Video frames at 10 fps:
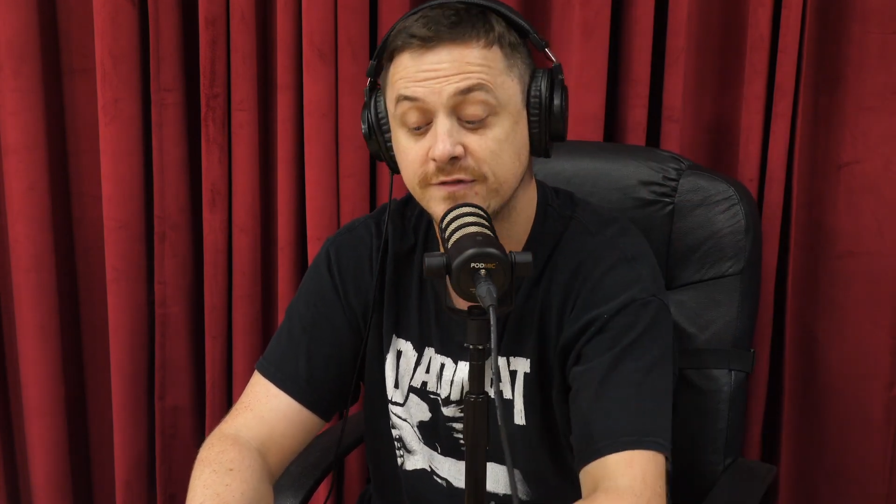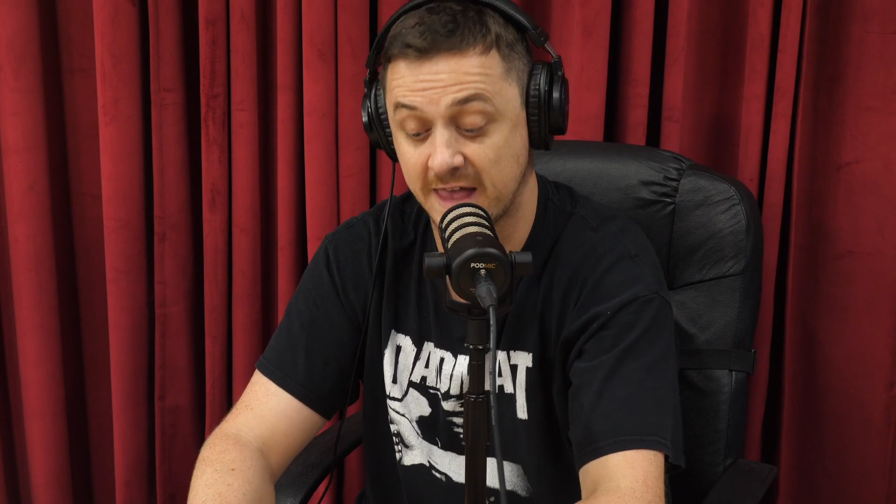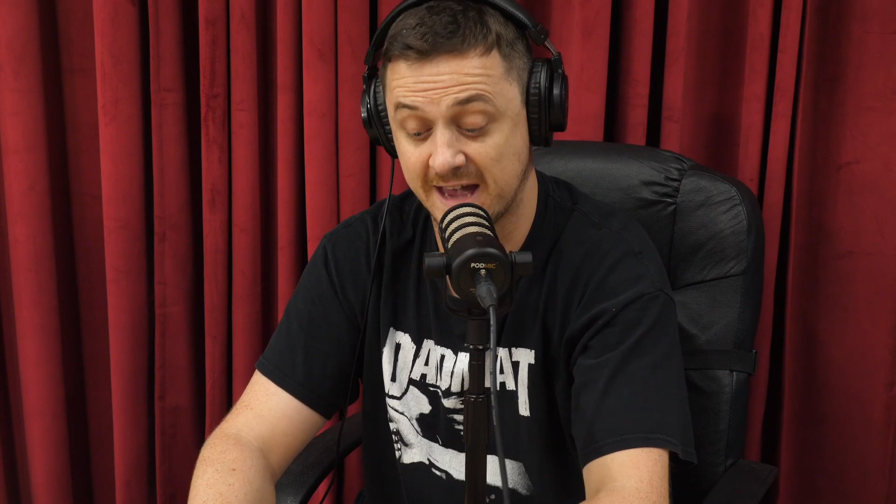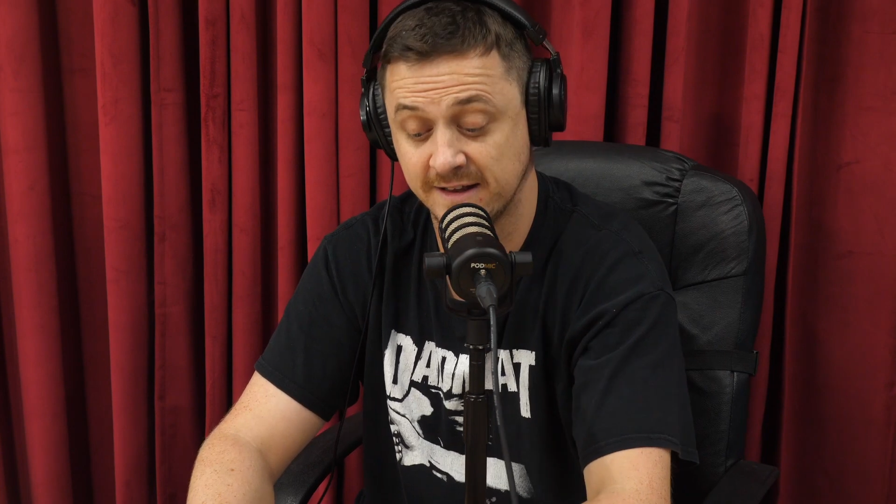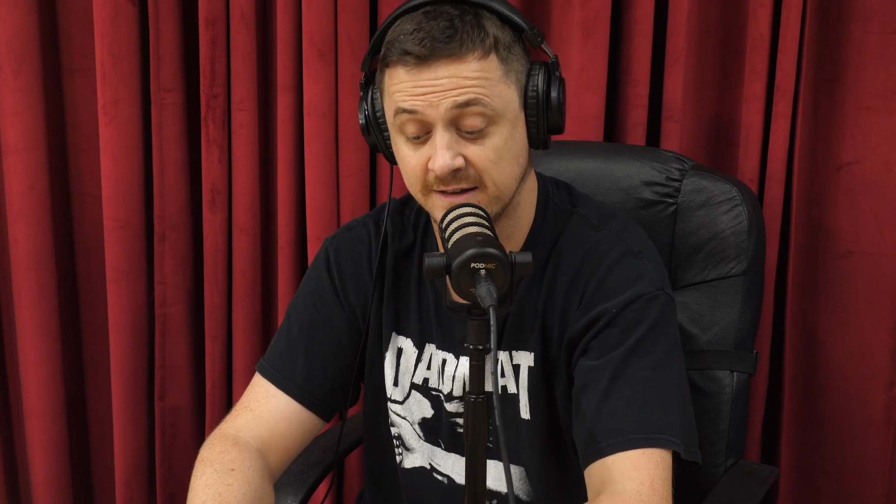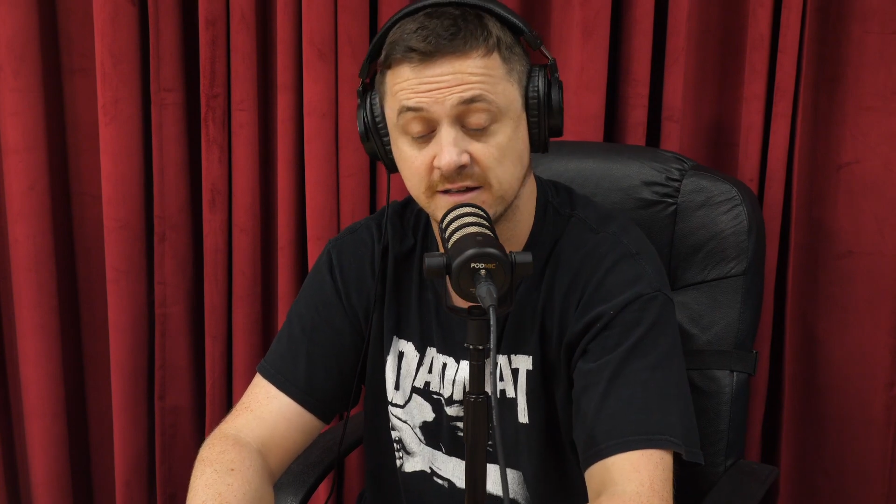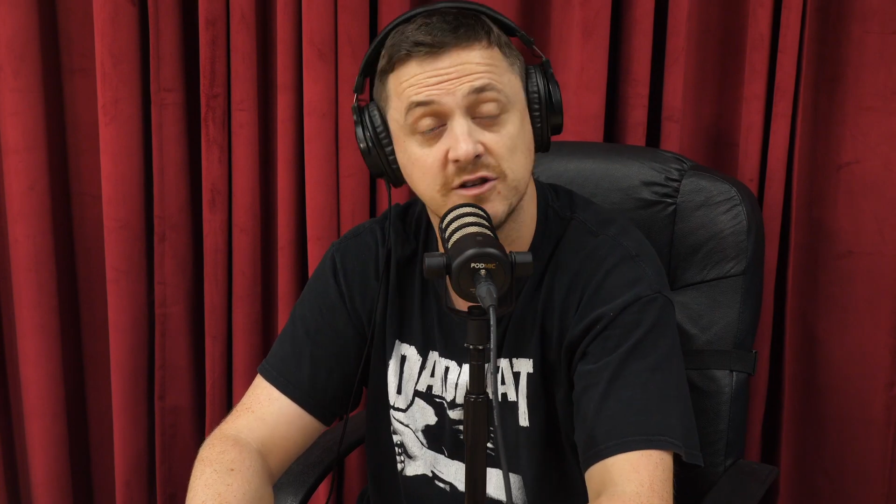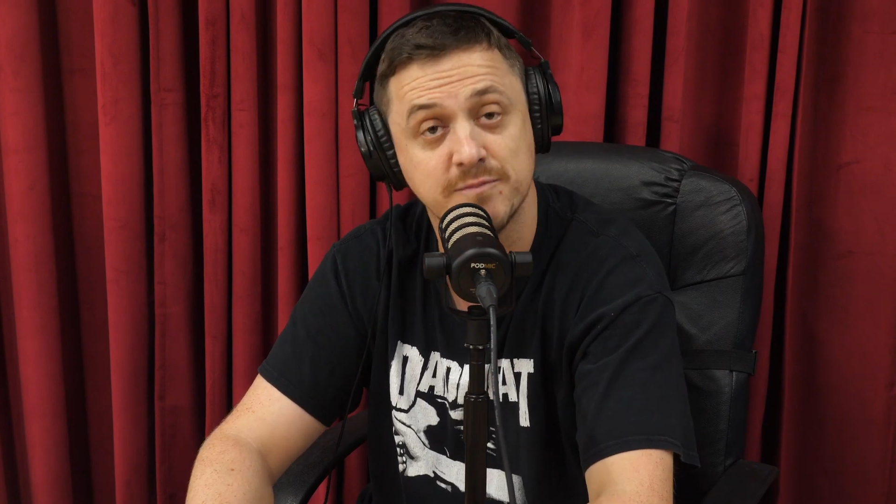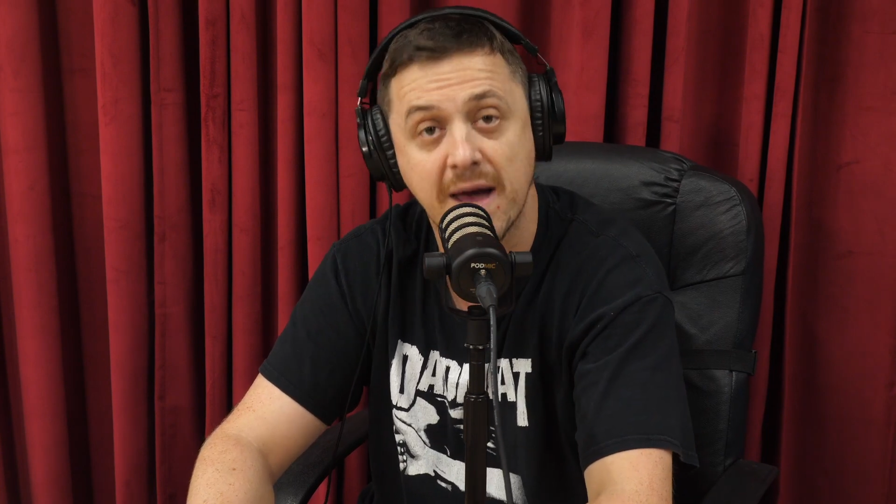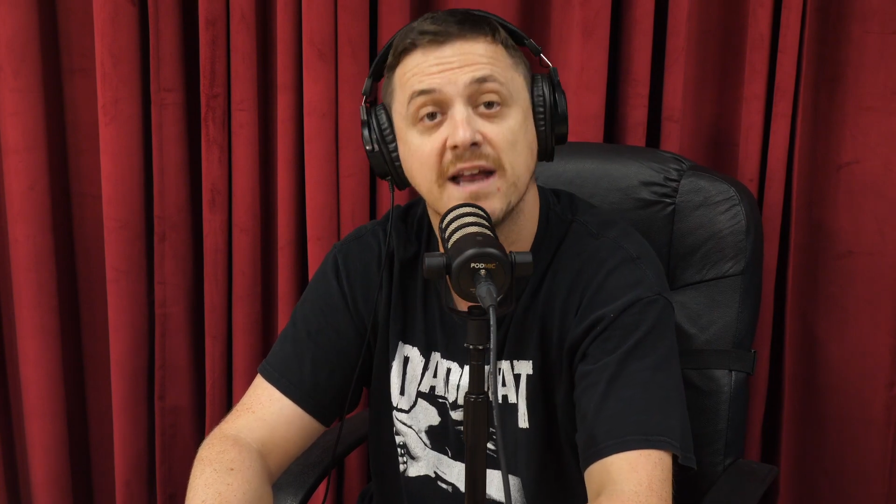that.
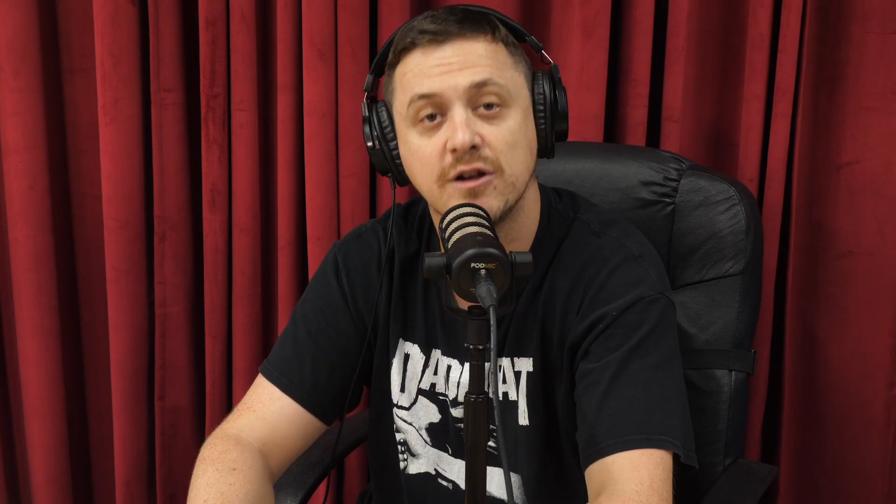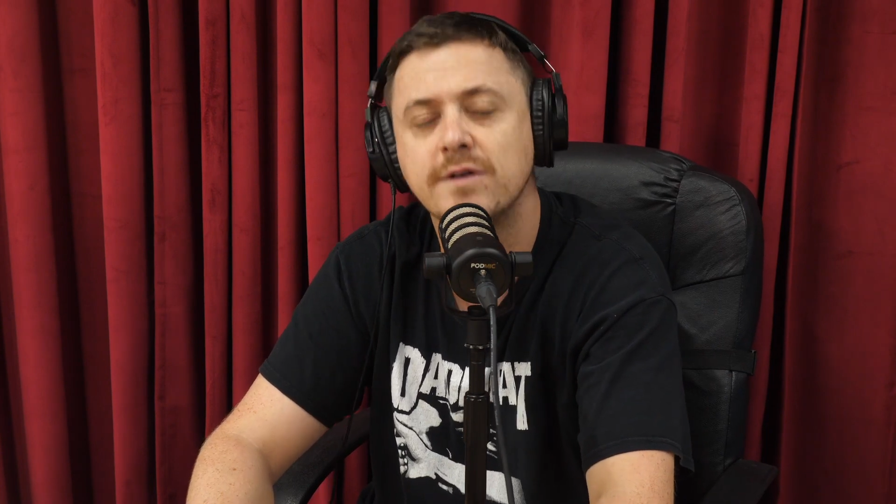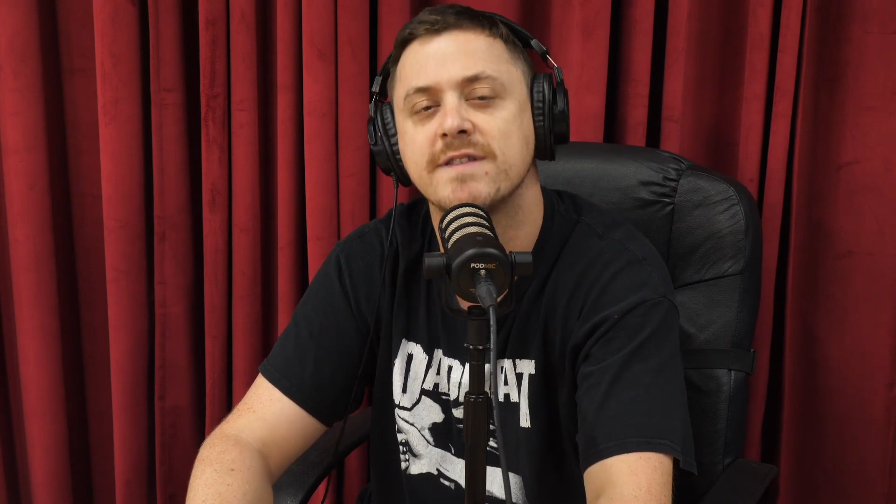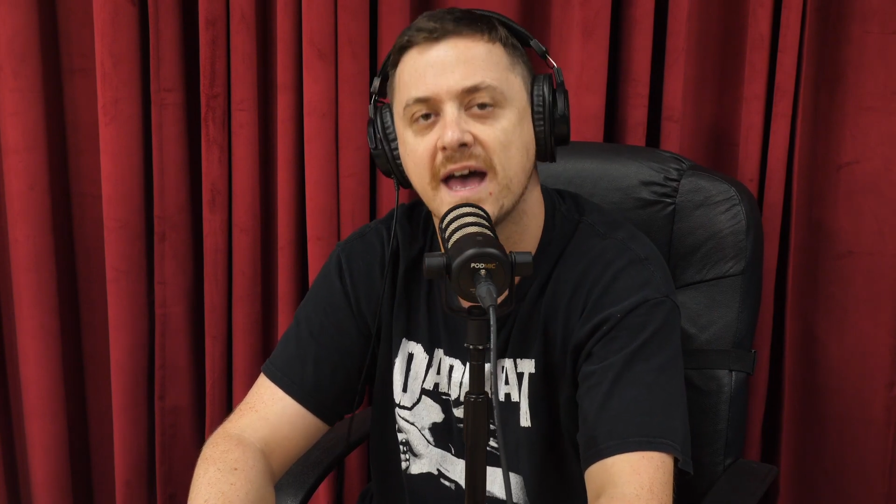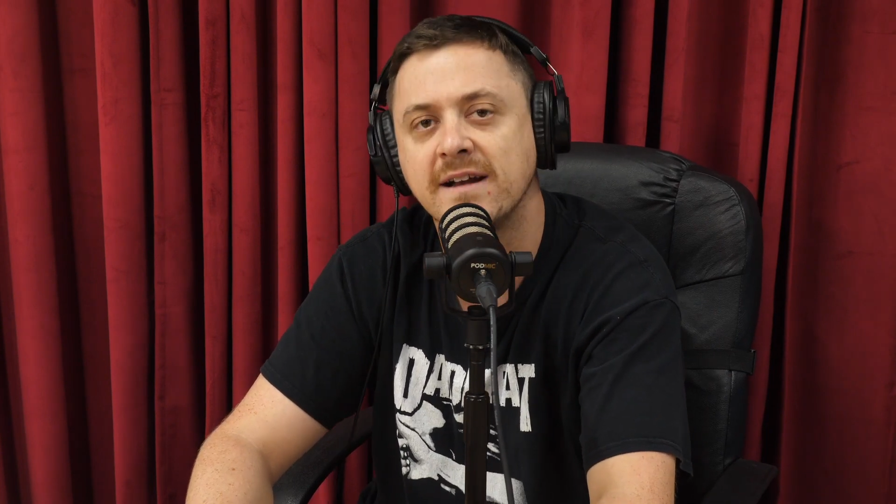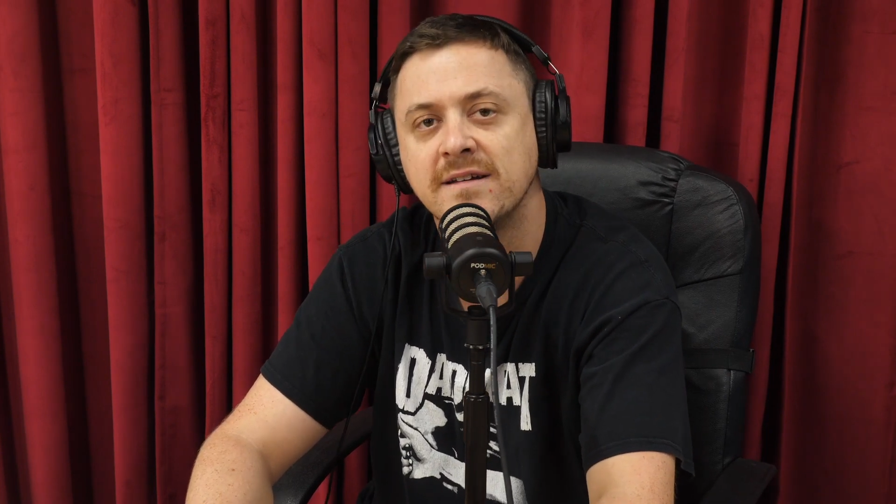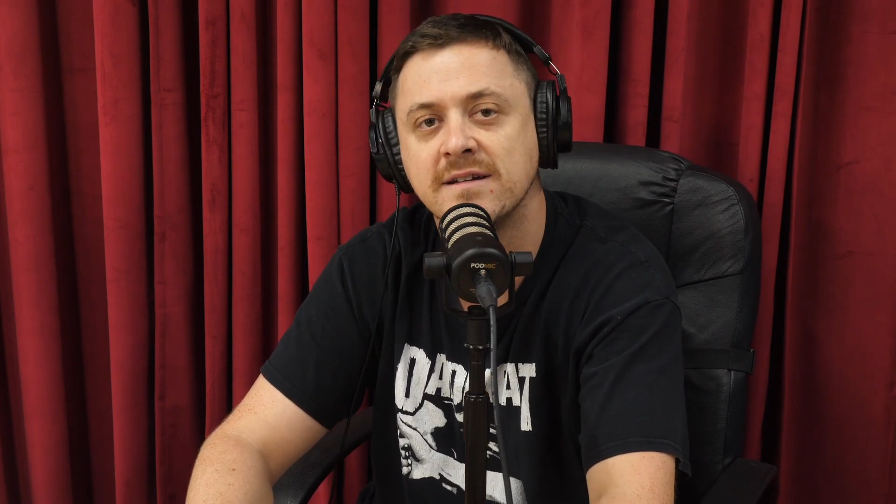You may love that.